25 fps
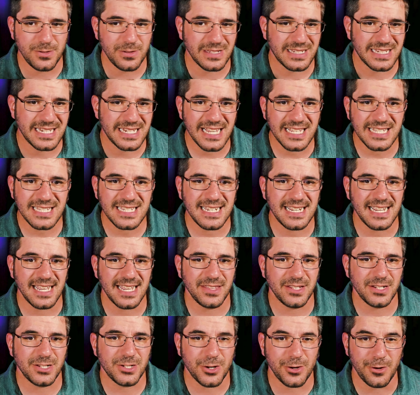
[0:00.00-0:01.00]
the testing on
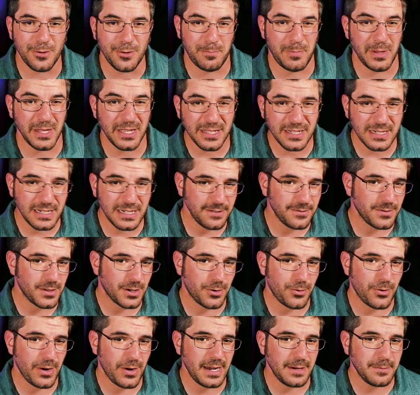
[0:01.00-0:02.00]
the durability of the
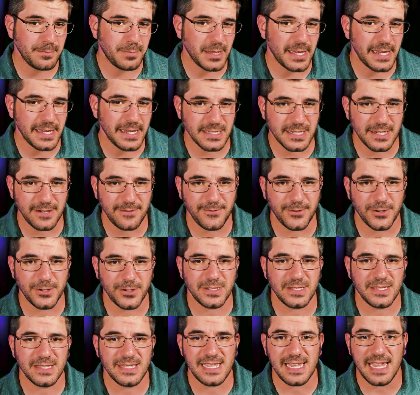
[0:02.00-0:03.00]
Grand Plastic
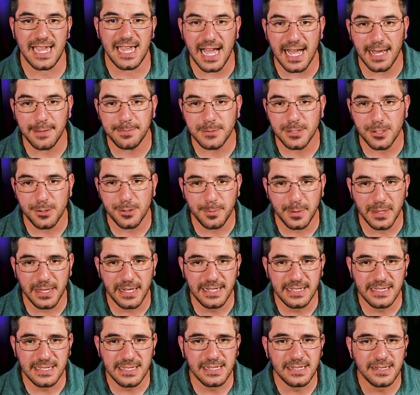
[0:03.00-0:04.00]
versus the Opto
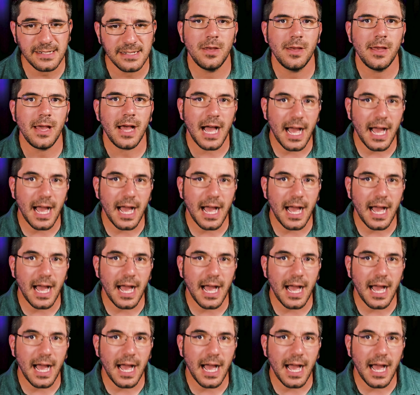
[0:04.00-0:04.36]
Plastic.